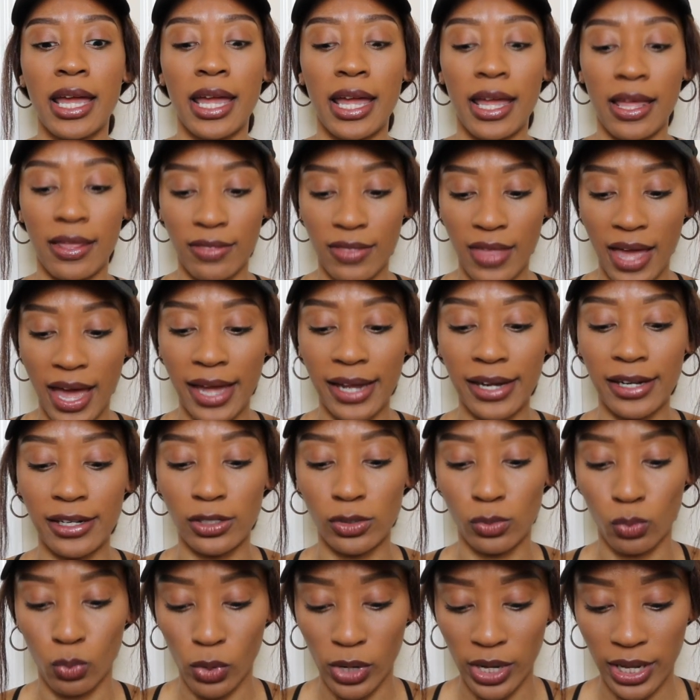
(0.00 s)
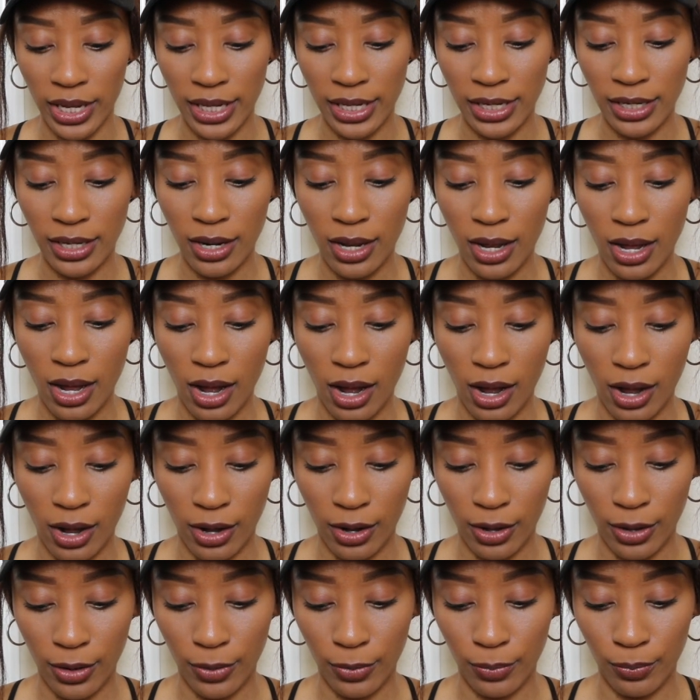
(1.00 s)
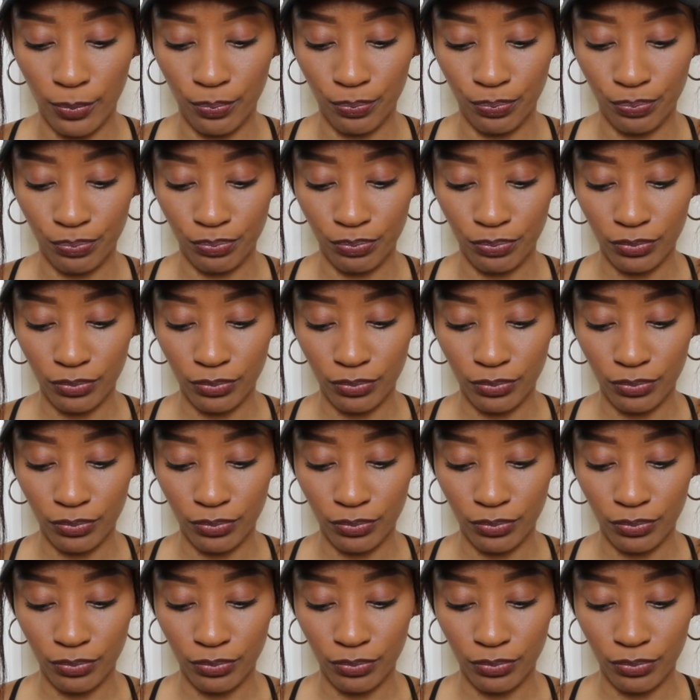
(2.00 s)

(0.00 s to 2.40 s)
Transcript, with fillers: And that is when um,